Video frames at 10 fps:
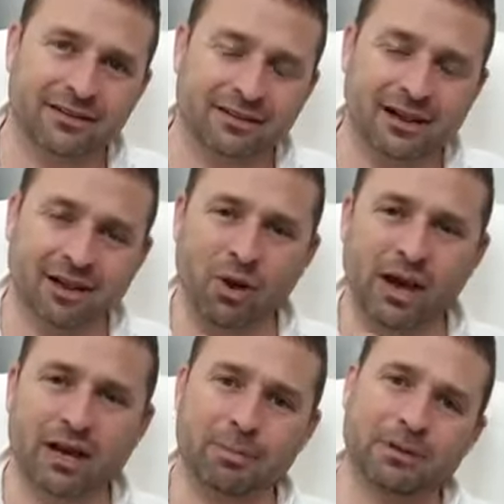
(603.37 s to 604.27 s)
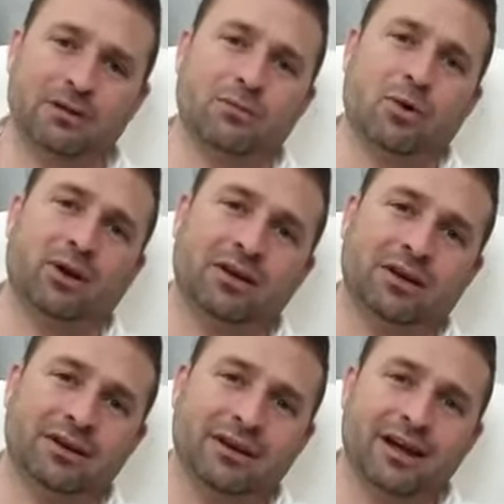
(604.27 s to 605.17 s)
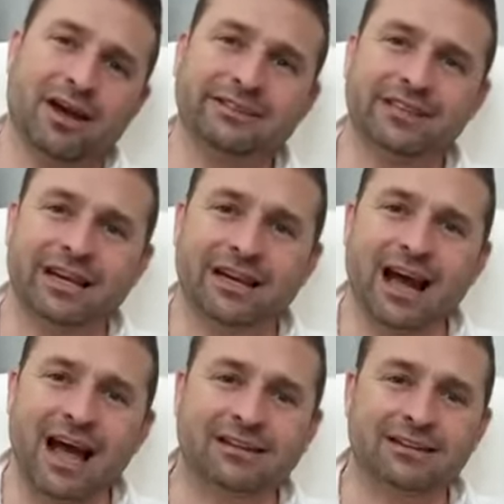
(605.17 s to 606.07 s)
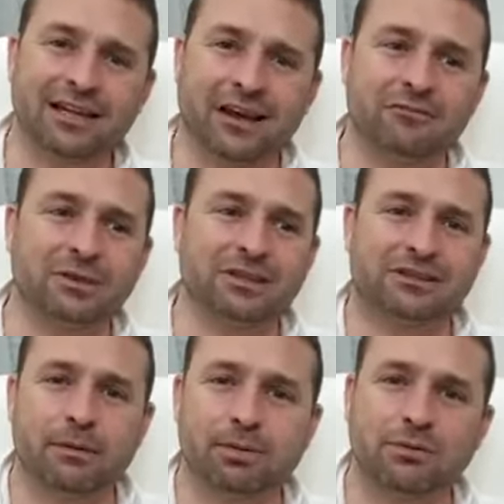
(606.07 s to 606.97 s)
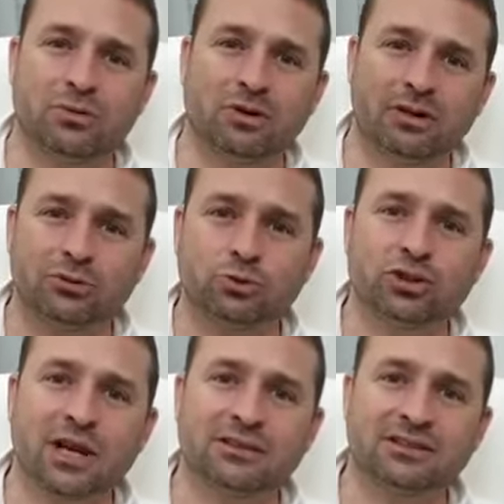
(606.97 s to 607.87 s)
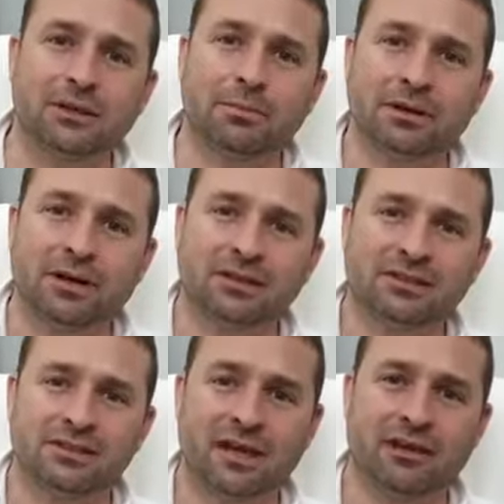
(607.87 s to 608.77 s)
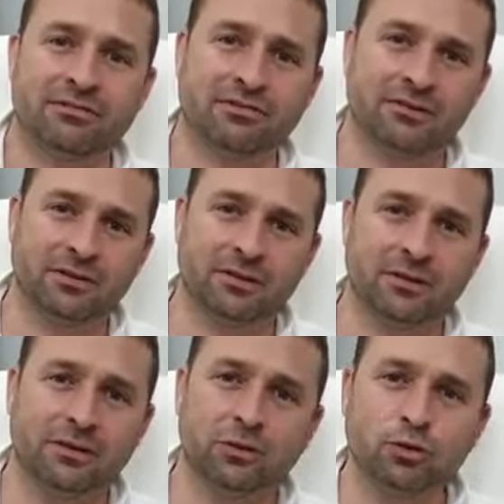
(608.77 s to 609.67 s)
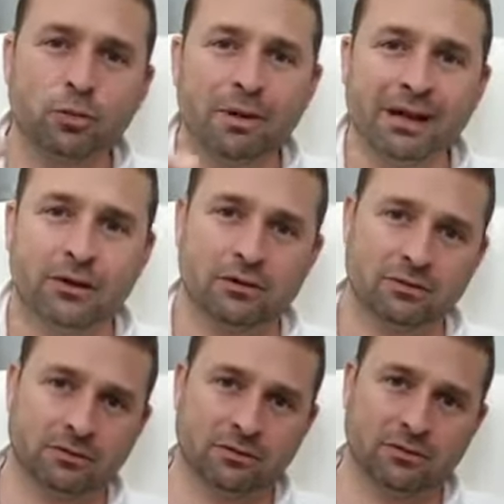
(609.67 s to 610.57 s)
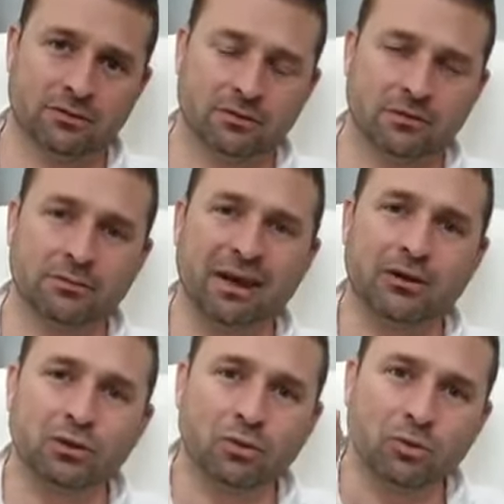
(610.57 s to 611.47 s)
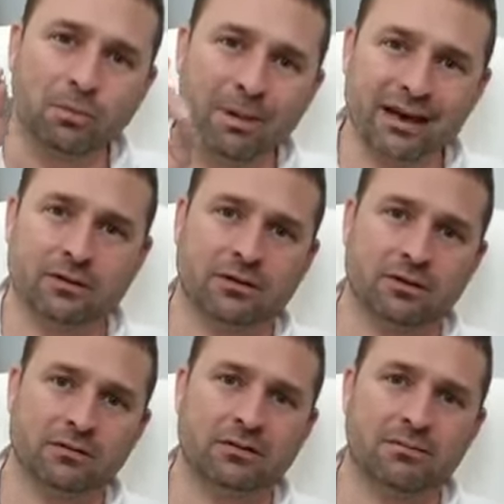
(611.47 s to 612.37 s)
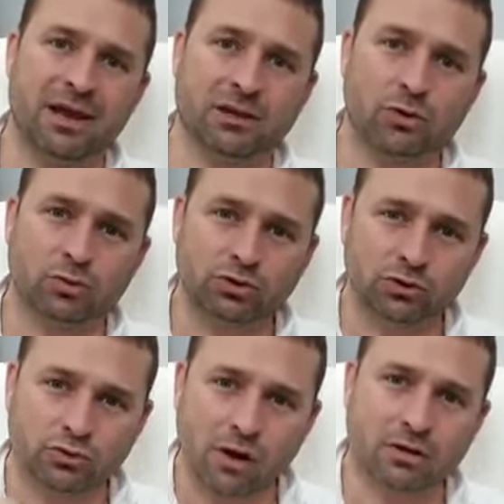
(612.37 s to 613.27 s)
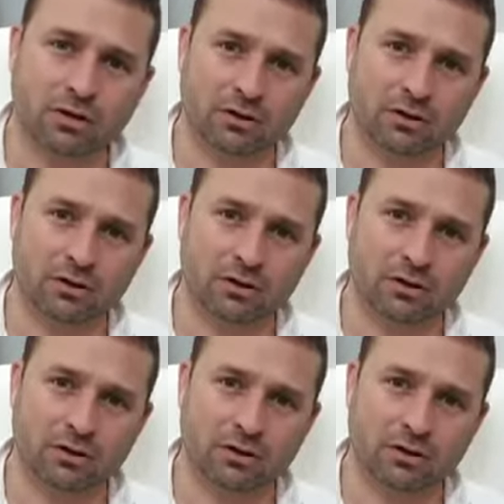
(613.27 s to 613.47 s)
I wake up in the morning, I say, God gave me this opportunity to change somebody else's life. to better, to make you better, to make you stronger,